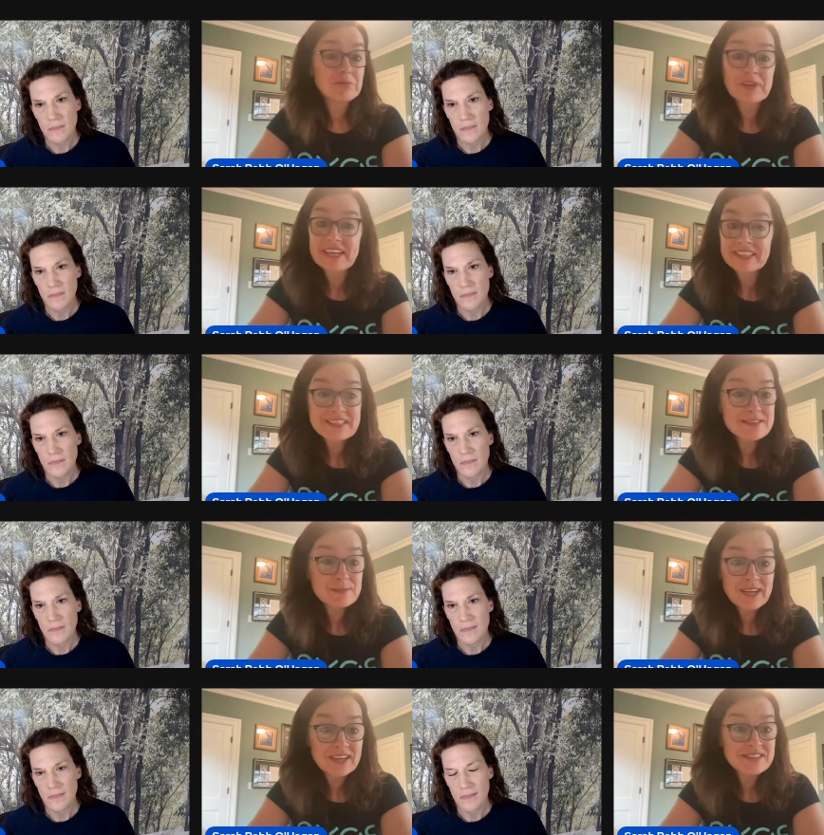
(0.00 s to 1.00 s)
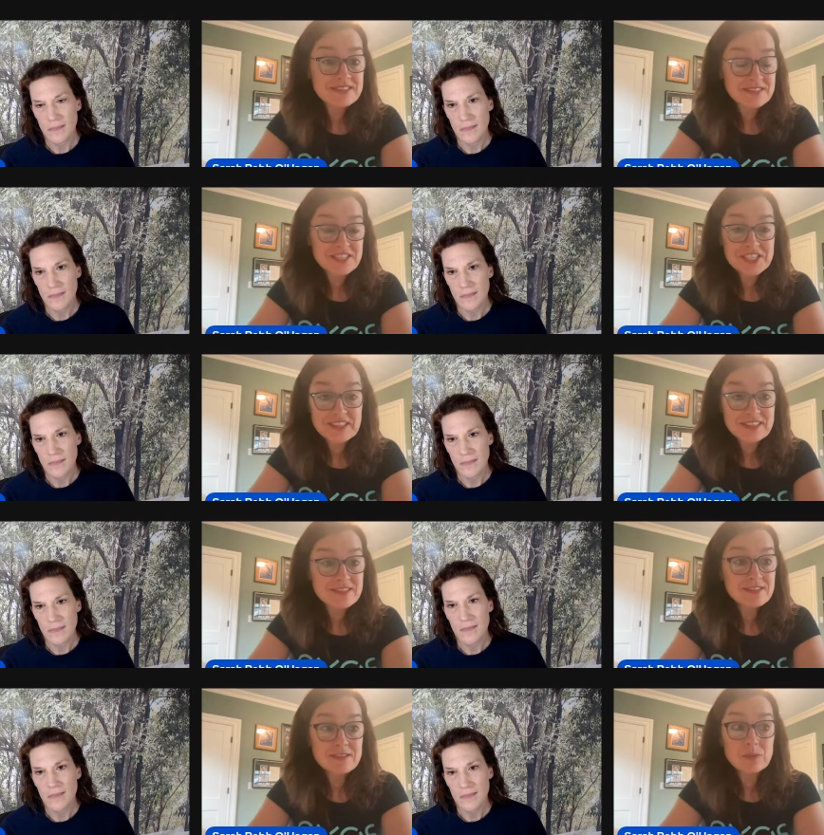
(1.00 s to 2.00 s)
Speaker 1: really smart decision.
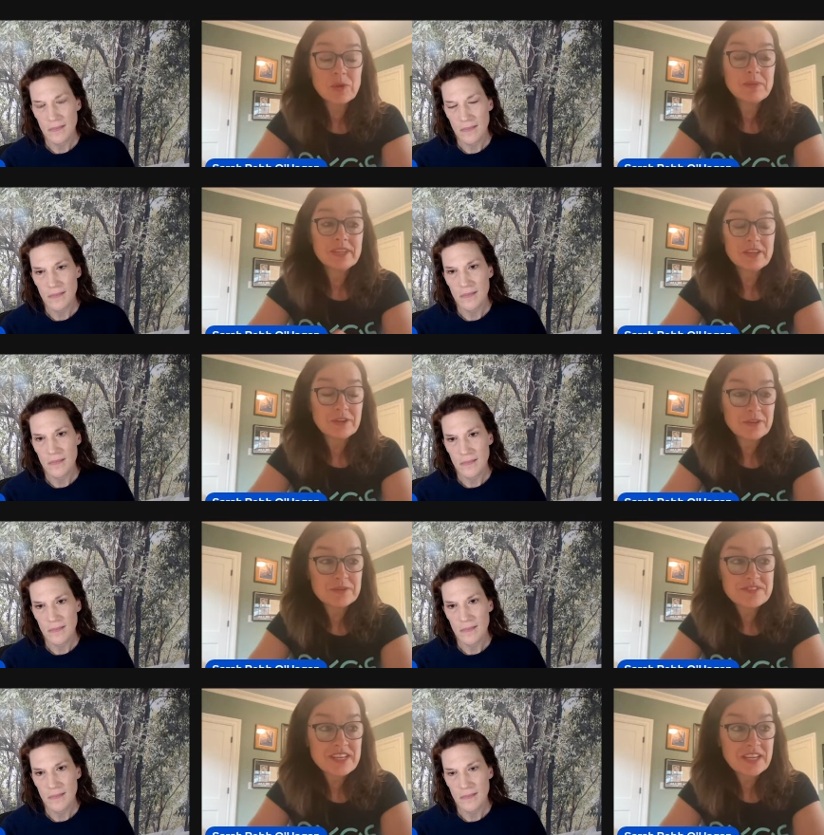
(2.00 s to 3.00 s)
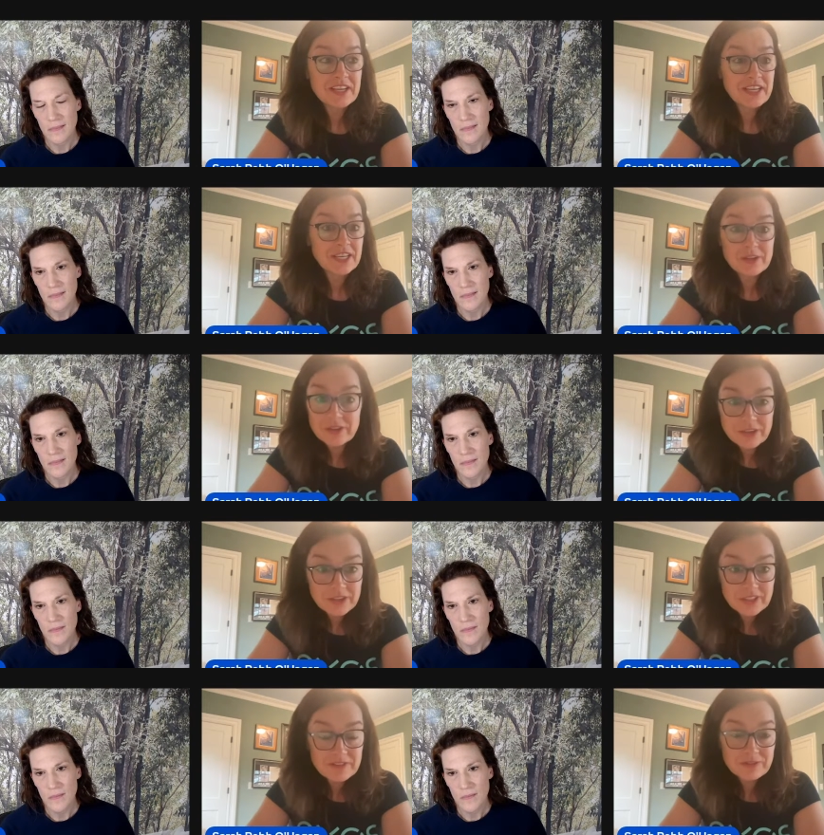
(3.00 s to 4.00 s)
This is a woman who's in her
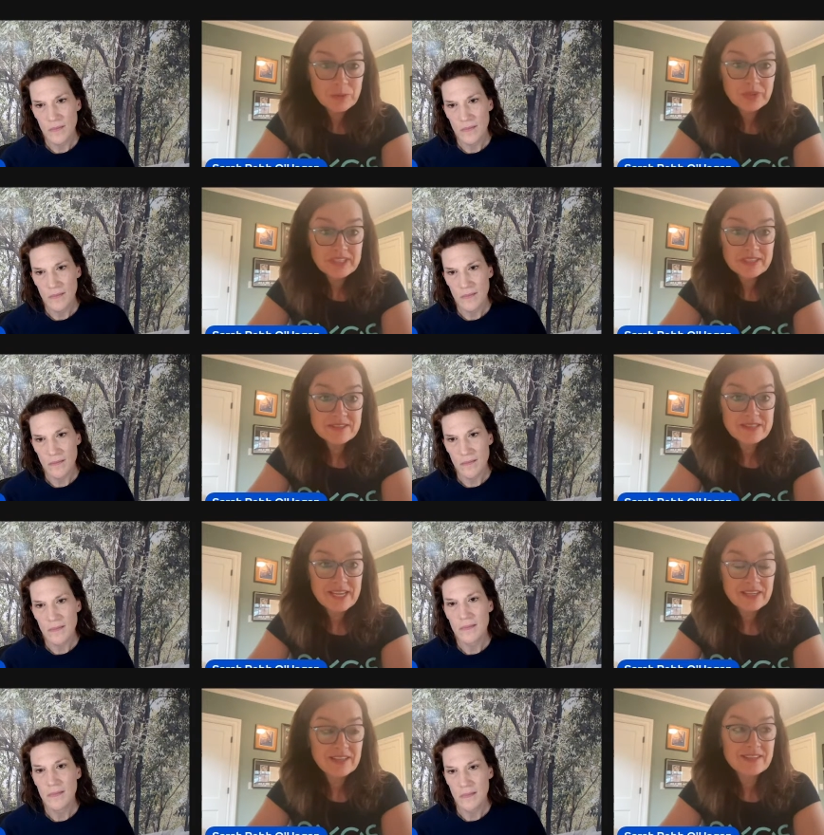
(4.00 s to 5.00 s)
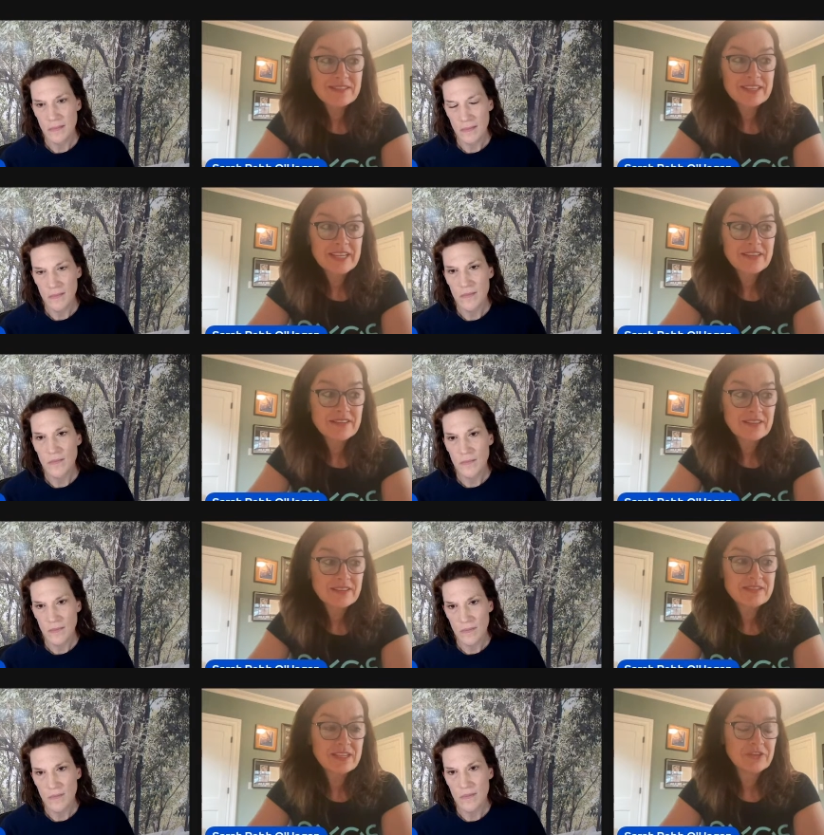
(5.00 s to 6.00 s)
early 40s and has led
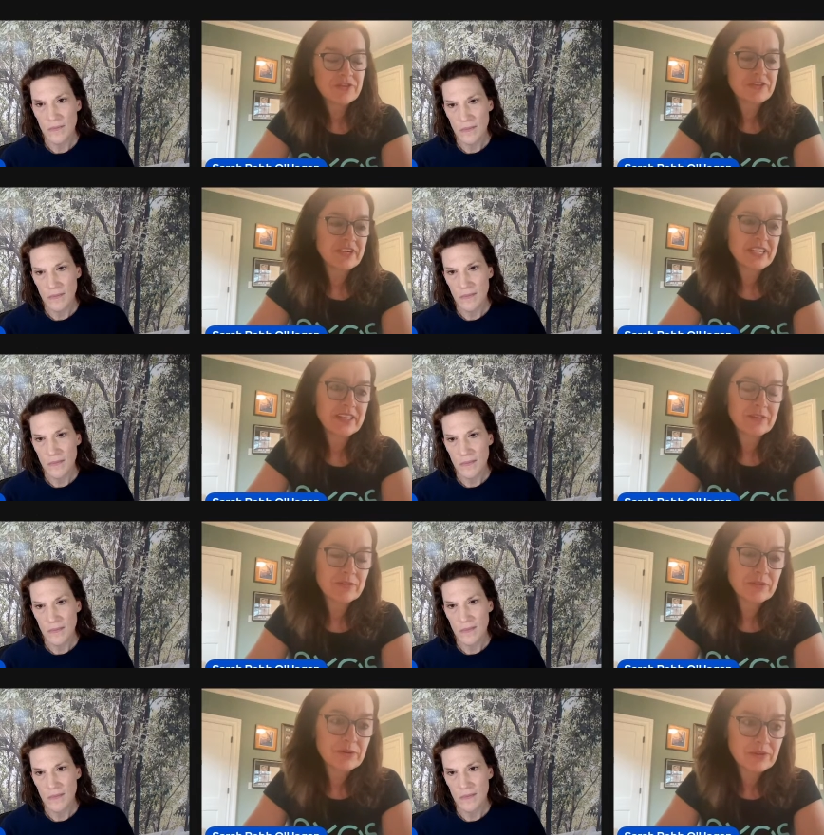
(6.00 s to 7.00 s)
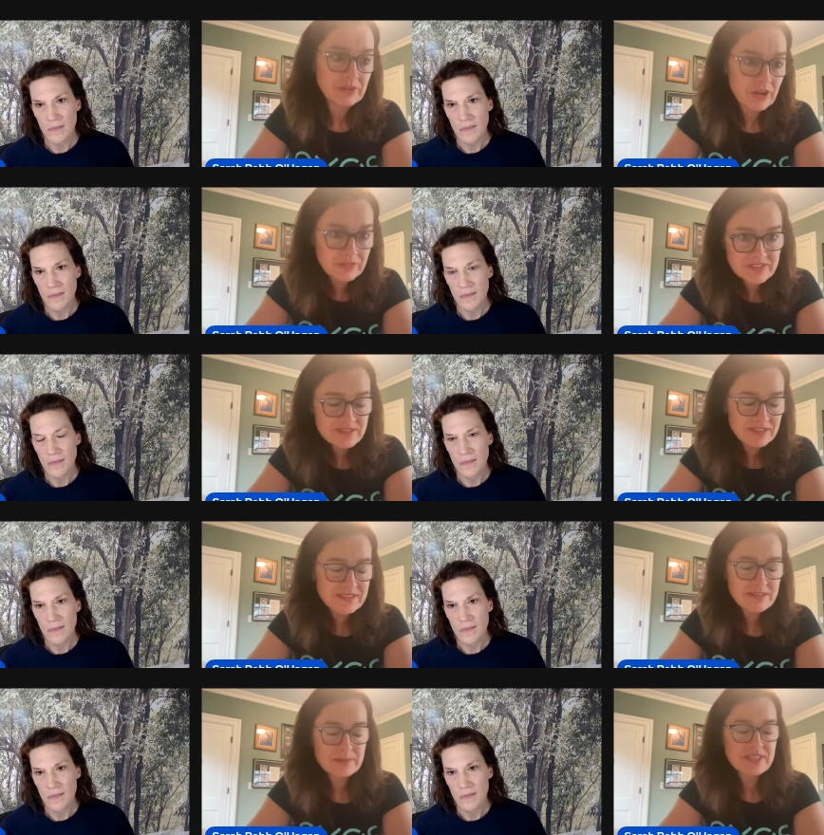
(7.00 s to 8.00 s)
this country through obviously
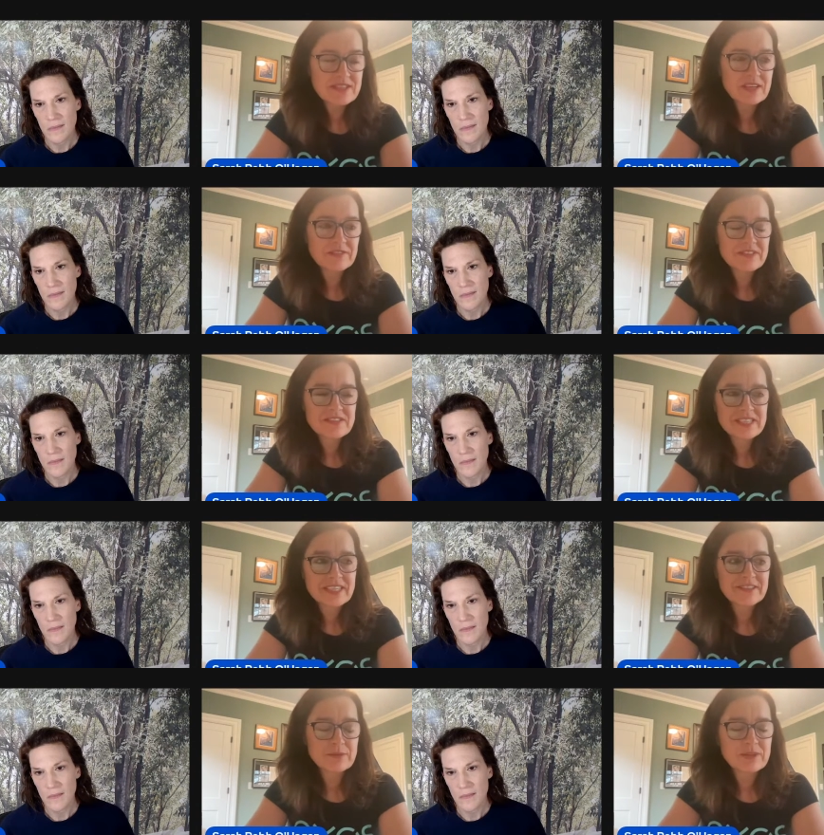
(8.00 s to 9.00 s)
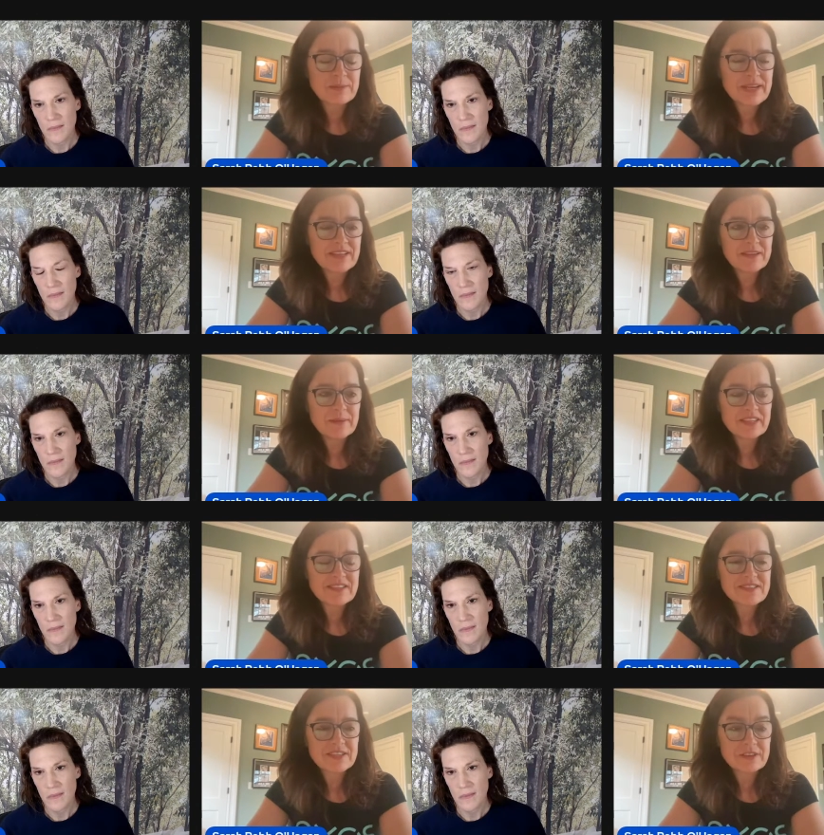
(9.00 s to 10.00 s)
some of the toughest years with the pandemic,
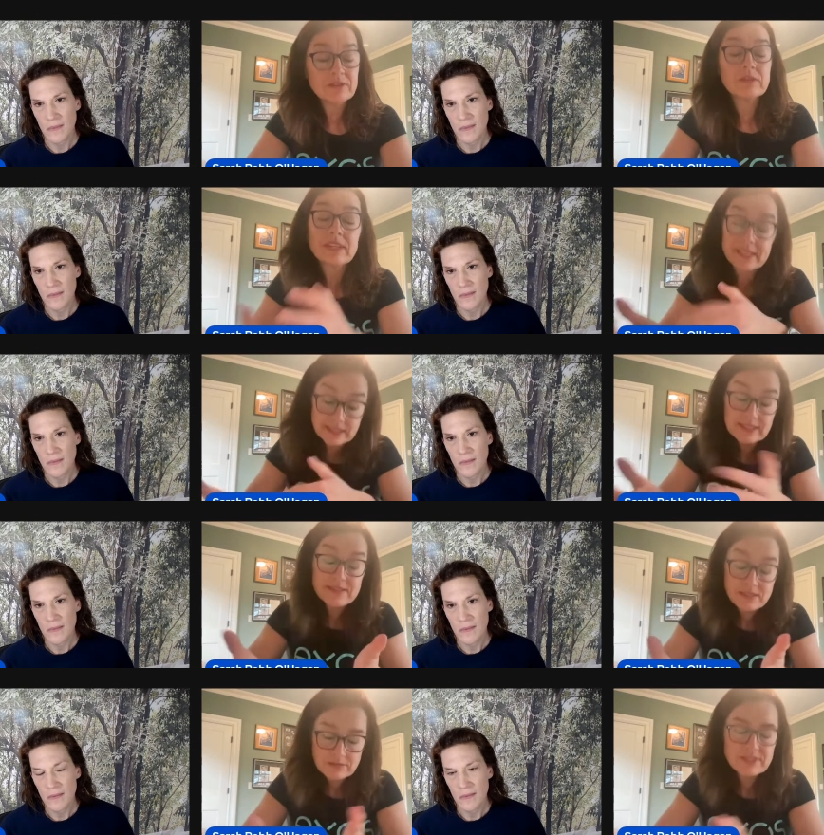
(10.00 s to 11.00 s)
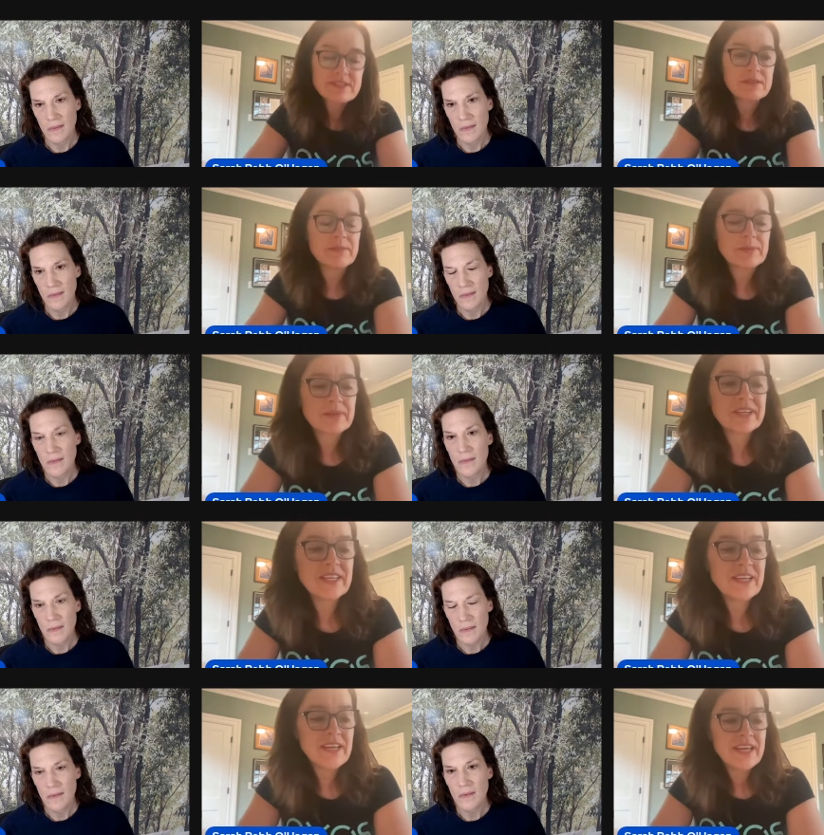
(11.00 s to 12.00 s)
et cetera, or at least in recent memory.